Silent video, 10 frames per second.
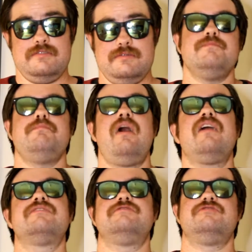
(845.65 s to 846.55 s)

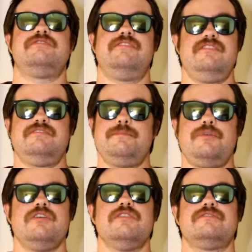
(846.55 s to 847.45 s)
Max just
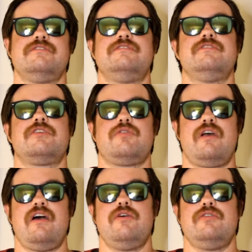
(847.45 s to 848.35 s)
disappears into the
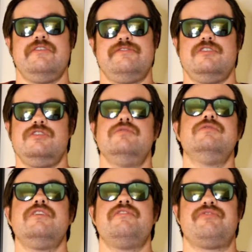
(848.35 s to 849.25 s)
crowd of the
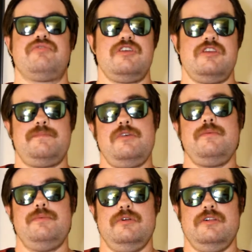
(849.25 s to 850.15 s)
newly freed
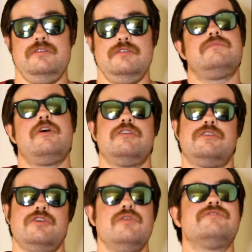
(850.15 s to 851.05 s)
people
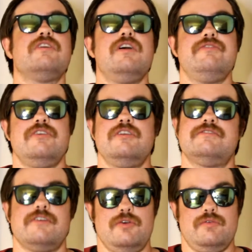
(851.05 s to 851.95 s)
and goes off on
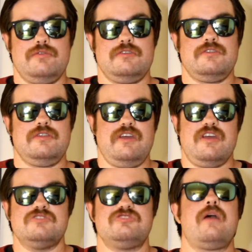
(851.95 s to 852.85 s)
his own like
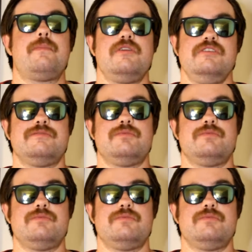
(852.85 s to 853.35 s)
a Japanese